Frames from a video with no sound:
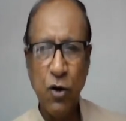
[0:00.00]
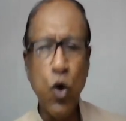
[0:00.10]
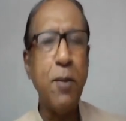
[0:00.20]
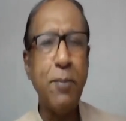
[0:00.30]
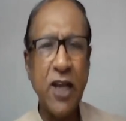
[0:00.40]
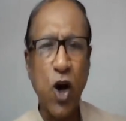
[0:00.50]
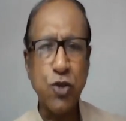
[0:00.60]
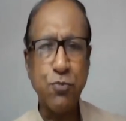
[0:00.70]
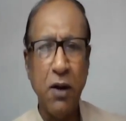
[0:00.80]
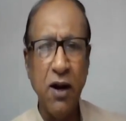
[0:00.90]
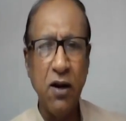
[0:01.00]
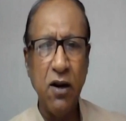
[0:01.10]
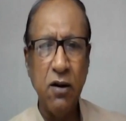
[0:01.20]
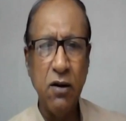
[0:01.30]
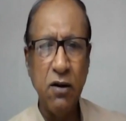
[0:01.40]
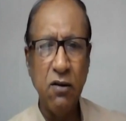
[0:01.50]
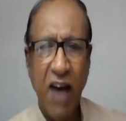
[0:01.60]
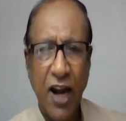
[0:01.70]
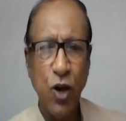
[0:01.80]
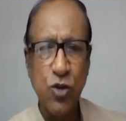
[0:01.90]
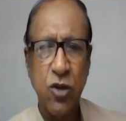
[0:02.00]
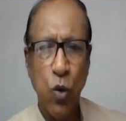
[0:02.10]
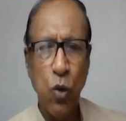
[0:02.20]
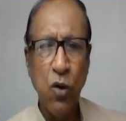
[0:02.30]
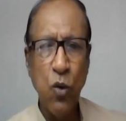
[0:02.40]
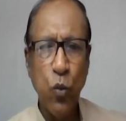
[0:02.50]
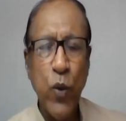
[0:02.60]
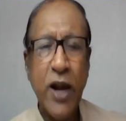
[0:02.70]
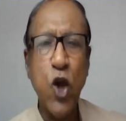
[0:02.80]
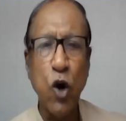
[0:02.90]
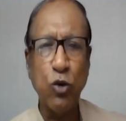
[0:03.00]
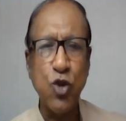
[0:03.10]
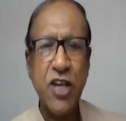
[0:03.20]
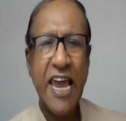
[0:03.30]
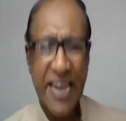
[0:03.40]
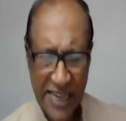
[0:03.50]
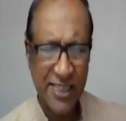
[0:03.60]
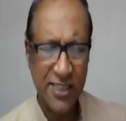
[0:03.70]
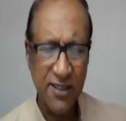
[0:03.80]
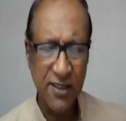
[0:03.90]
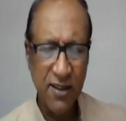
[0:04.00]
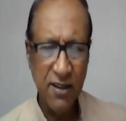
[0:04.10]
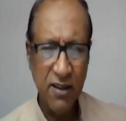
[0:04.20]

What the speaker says: going with the gospel values, when you have to say yes,